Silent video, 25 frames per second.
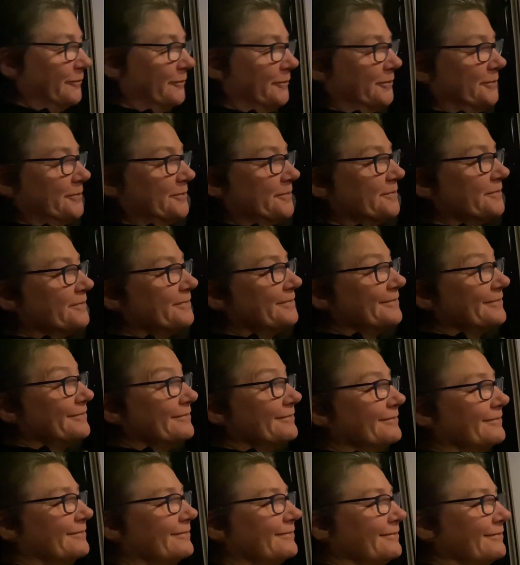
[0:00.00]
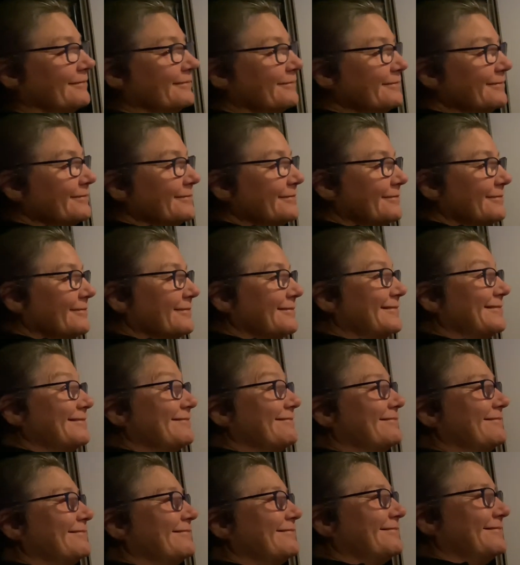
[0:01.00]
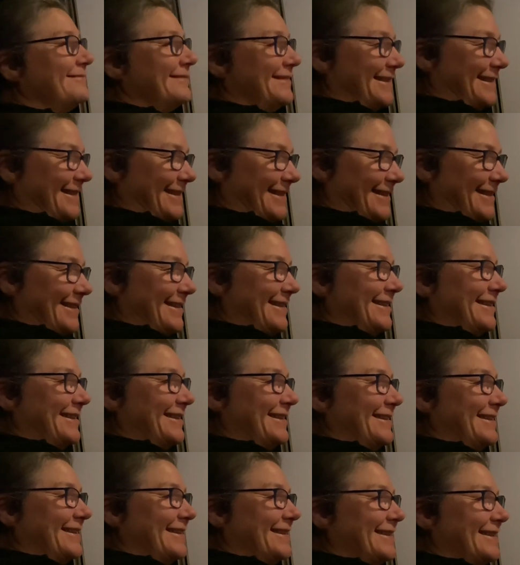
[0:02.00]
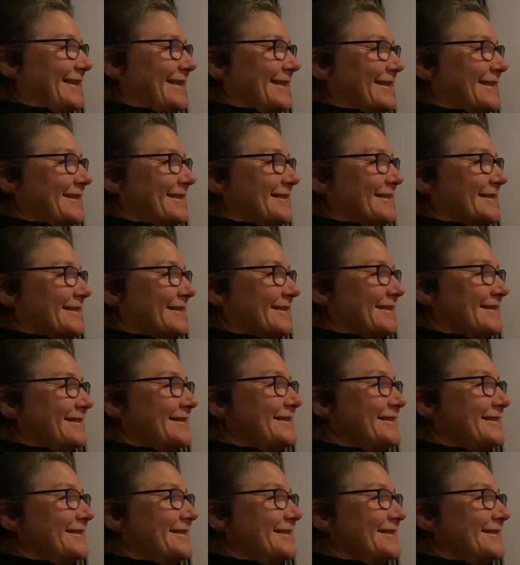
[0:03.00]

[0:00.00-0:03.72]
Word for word: Oh, they're going about changing it. Well, I don't, do I? Well, I change. You're happy in yours.